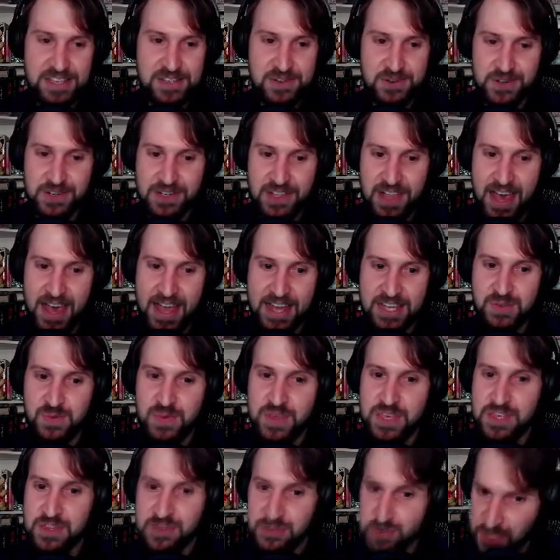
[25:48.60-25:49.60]
Snorlax. We
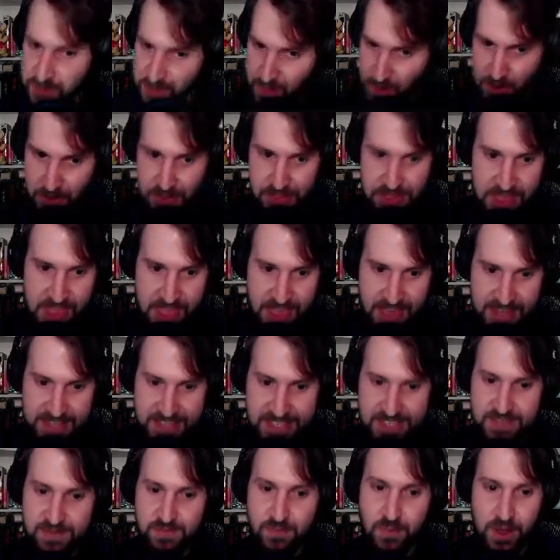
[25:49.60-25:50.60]
use both
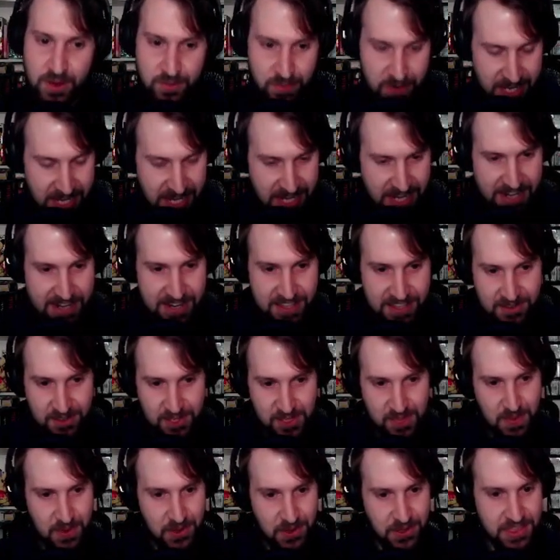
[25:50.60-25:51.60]
nets when we needed to use
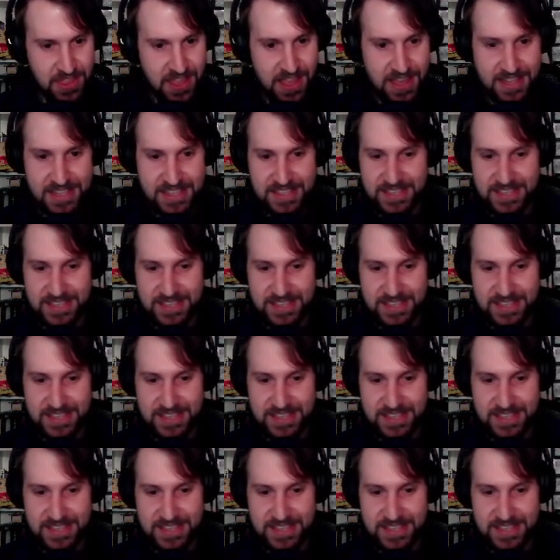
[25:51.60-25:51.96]
both nets.